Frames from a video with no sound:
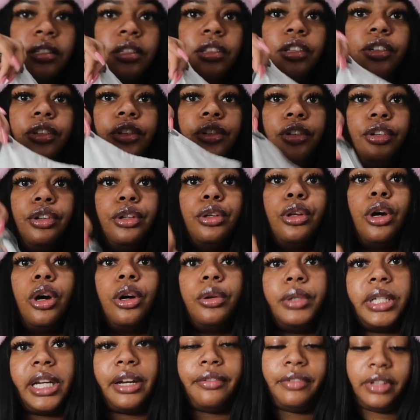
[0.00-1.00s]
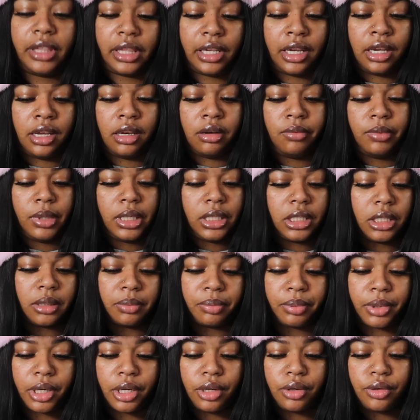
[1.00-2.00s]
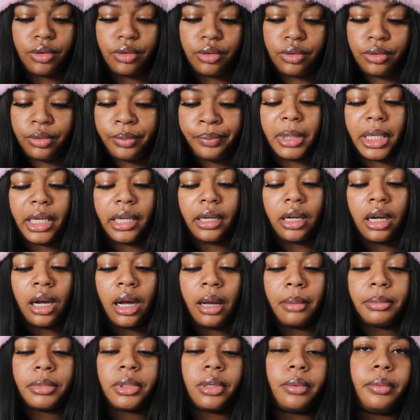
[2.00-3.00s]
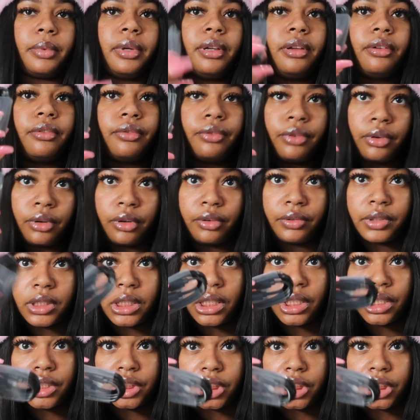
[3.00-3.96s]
so that you can hold everything in, which is pretty cool. It comes with obviously a